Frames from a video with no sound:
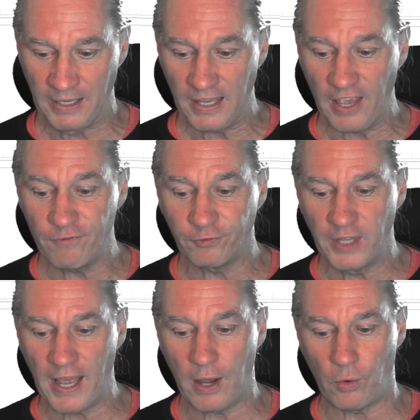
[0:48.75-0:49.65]
If
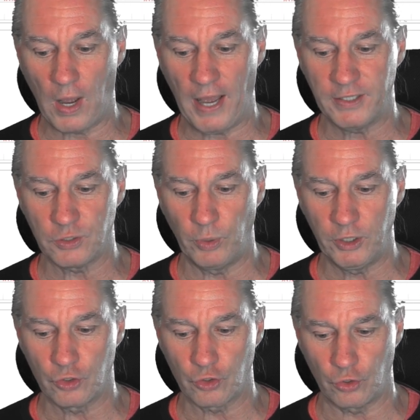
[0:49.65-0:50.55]
now I
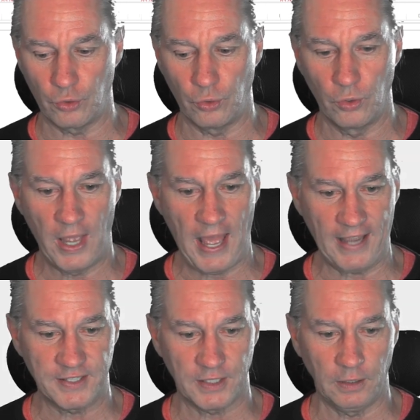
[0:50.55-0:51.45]
switch to
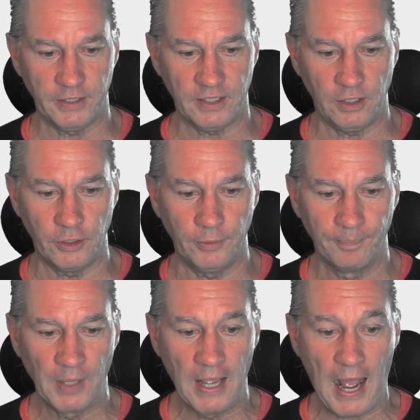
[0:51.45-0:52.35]
Excel here,
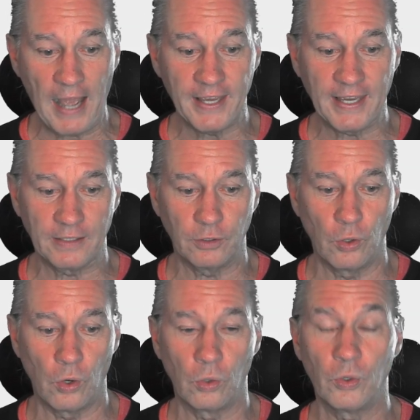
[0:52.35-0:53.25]
I can
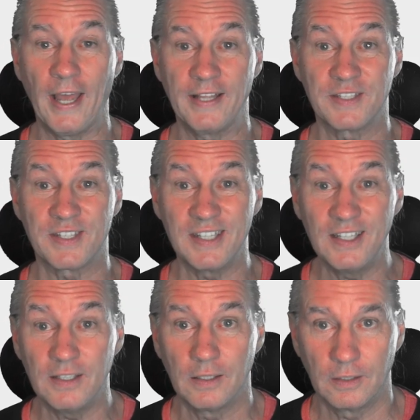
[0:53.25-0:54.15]
go and
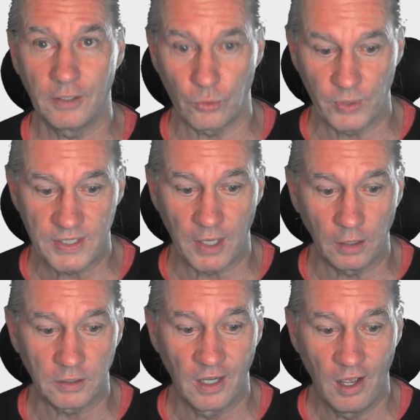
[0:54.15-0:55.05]
see the
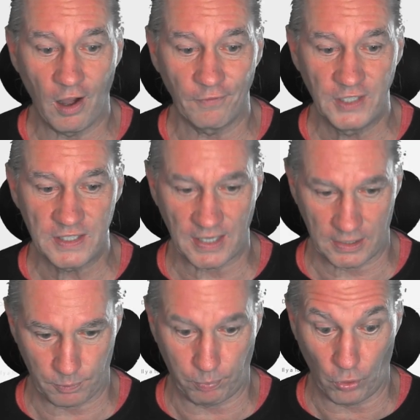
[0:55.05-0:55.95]
result of this
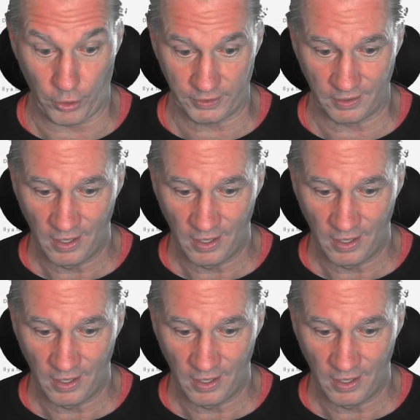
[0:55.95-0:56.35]
export.